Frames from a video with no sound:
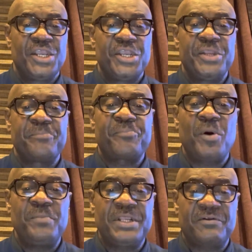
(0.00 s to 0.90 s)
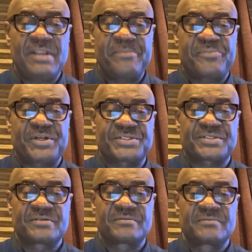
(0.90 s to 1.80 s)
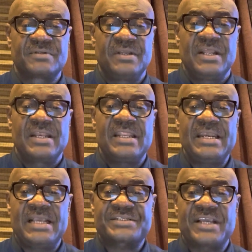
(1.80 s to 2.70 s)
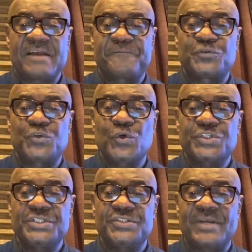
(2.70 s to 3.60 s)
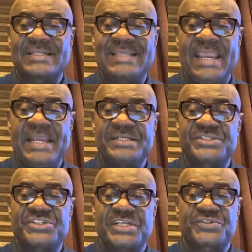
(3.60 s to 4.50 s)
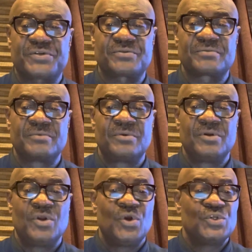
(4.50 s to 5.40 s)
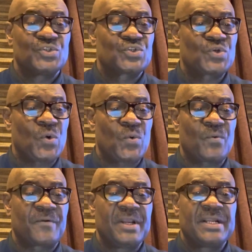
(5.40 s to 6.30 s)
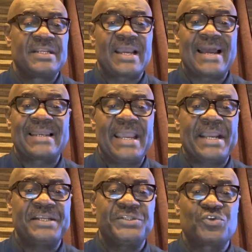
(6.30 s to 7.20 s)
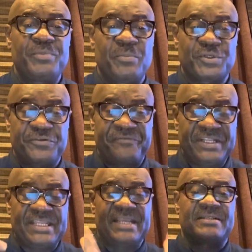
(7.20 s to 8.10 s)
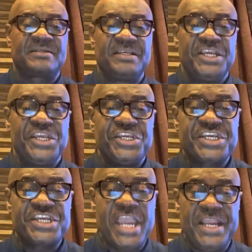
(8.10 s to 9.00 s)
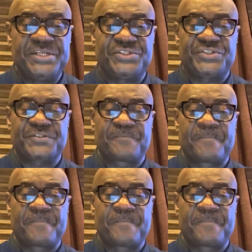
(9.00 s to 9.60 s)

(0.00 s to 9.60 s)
In public libraries, learners have chosen to attend sections, so they are likely to be motivated, engaged.